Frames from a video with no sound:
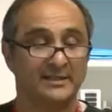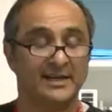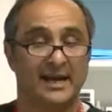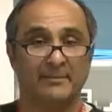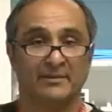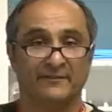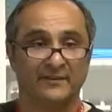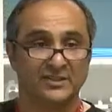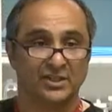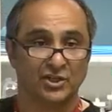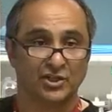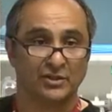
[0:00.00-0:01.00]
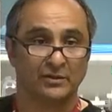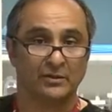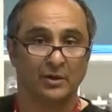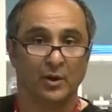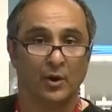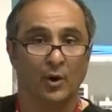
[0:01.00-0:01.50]
time, the
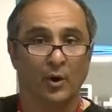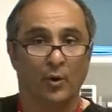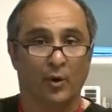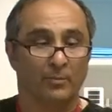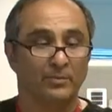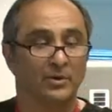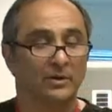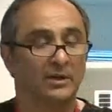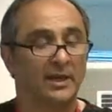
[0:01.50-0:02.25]
physician or